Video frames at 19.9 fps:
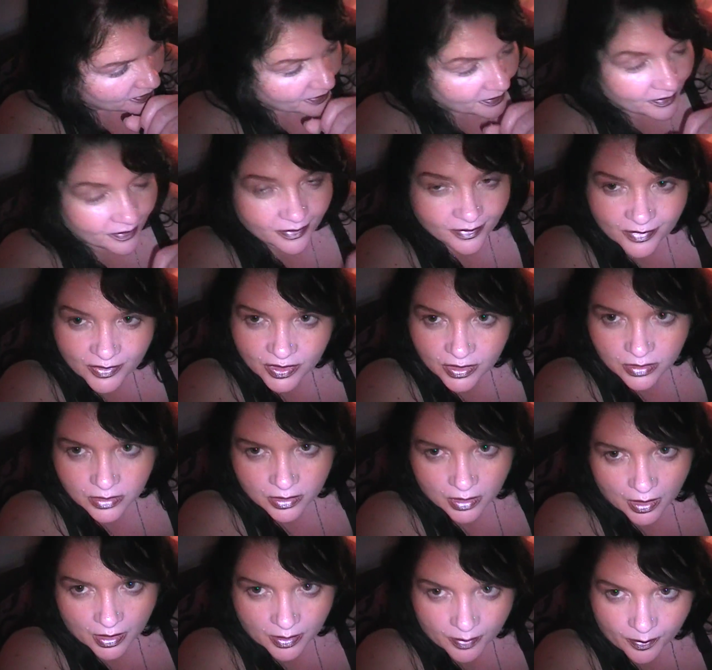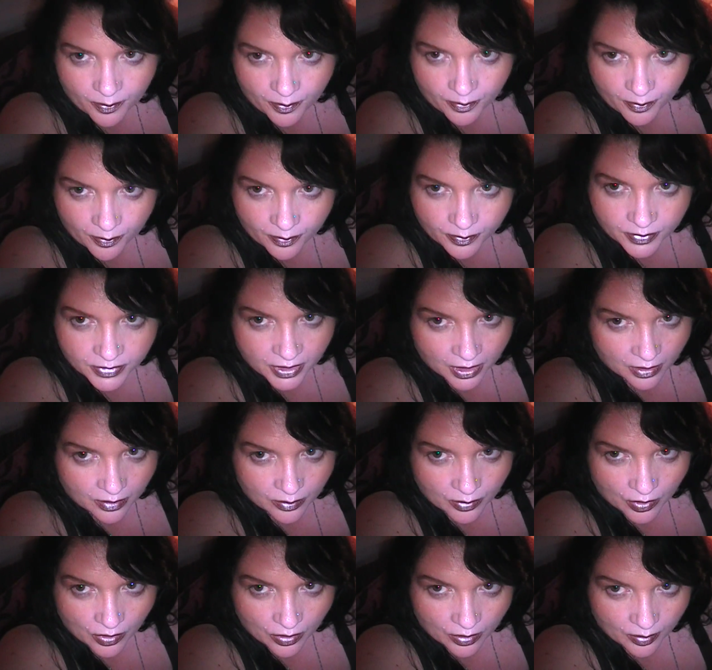Just got done
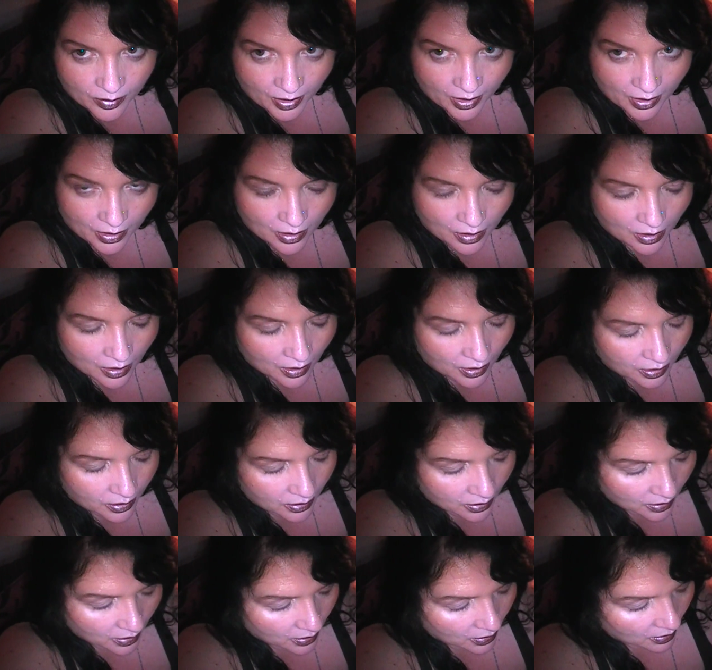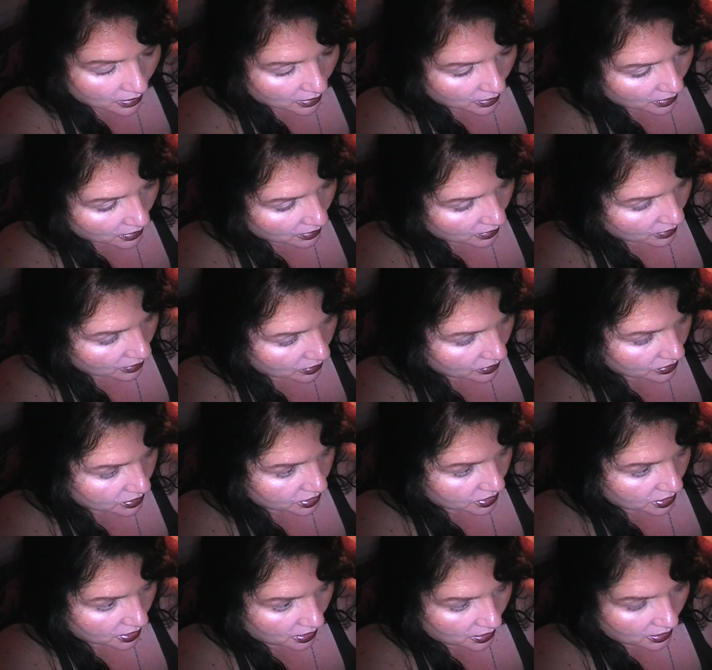mowing my lawn. Oh
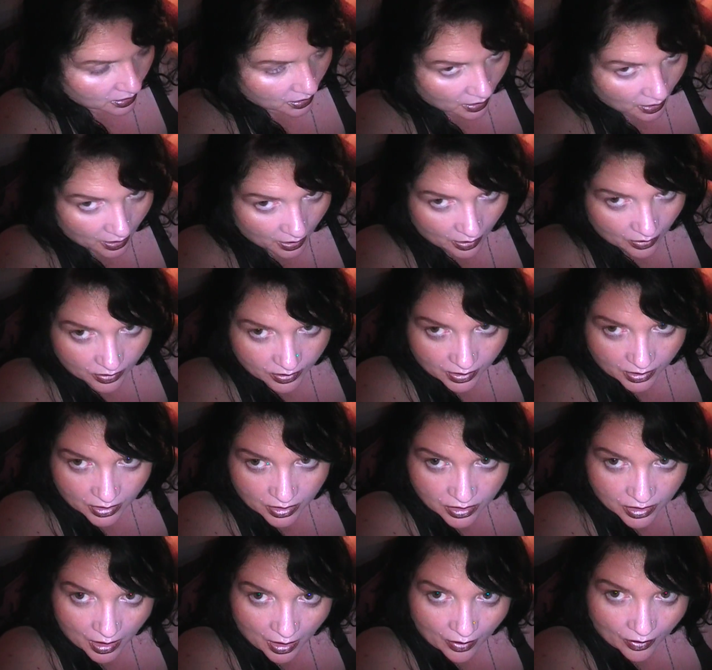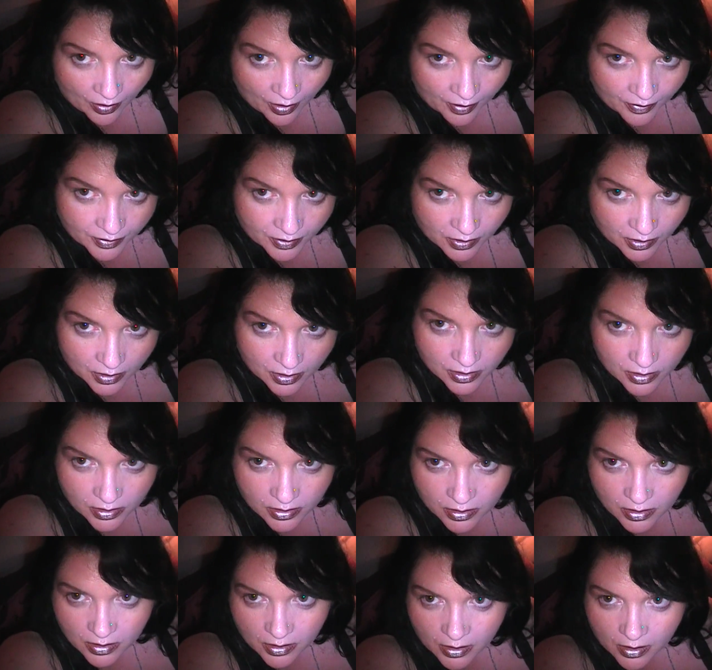shit, I gotta go take a shower after
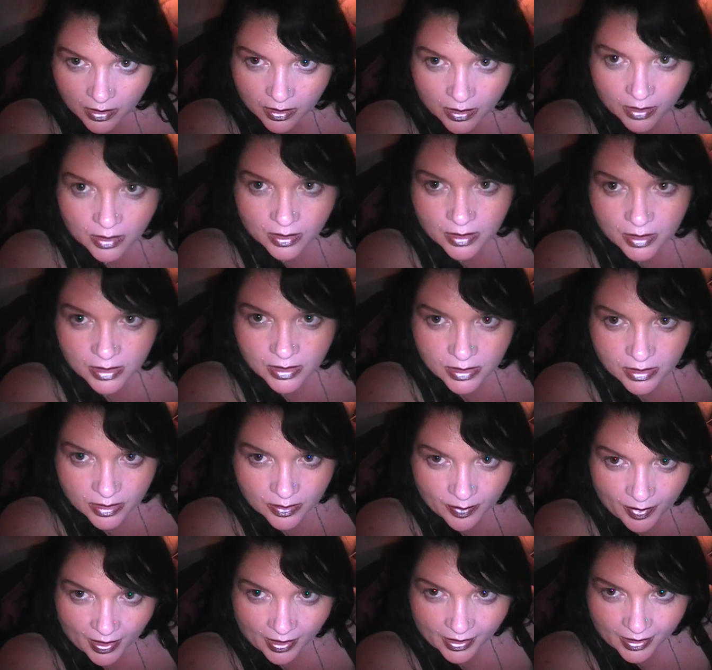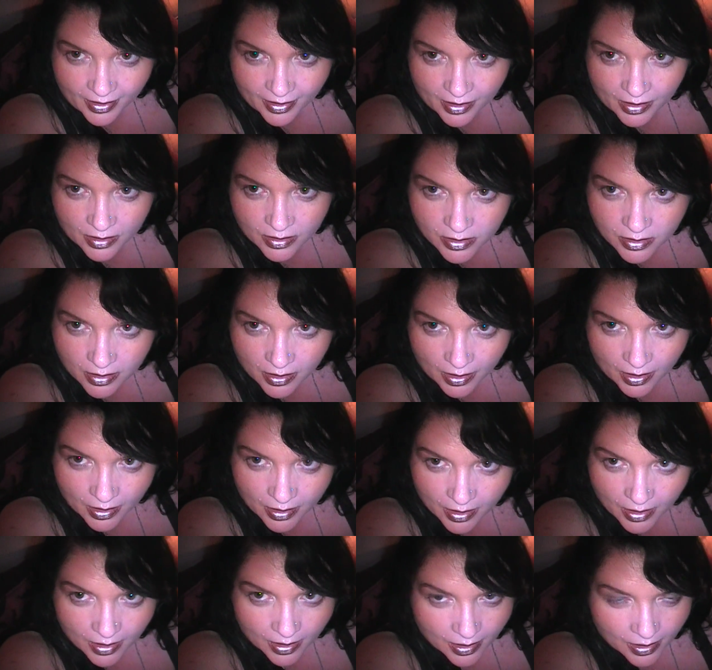this. This smelly little skunk,
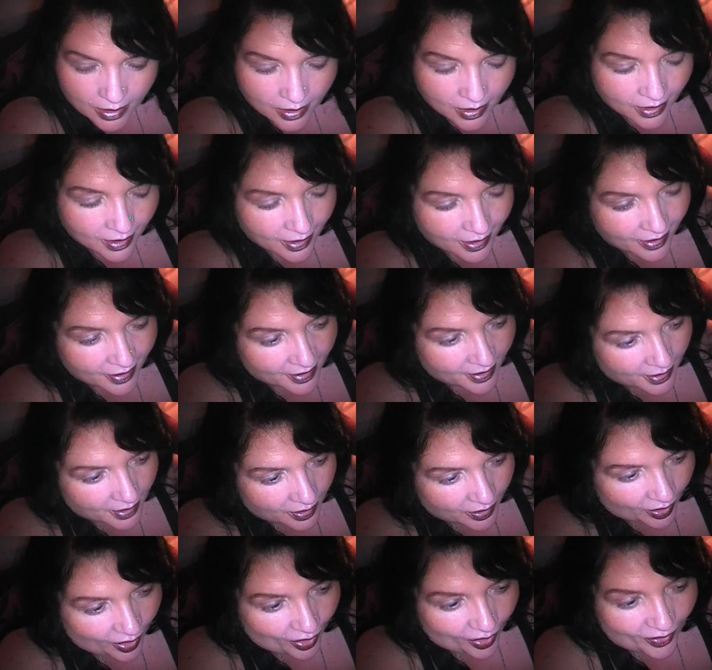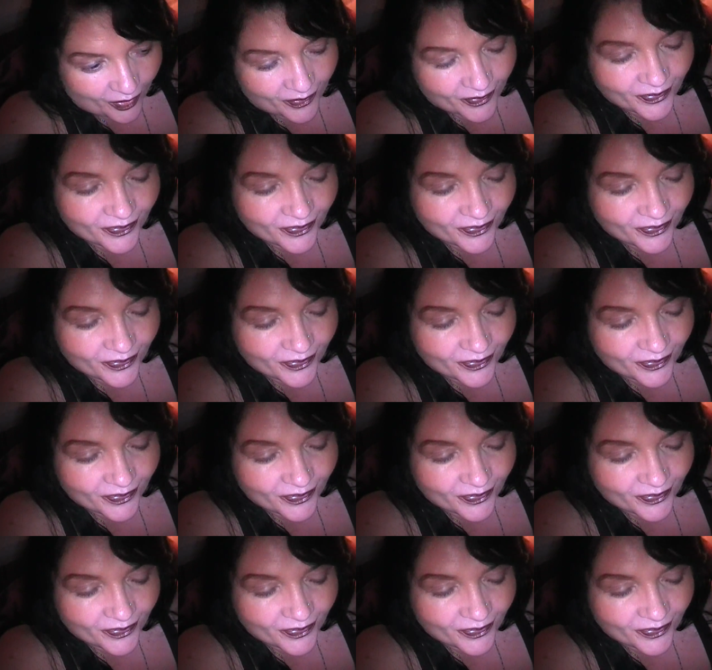huh? No.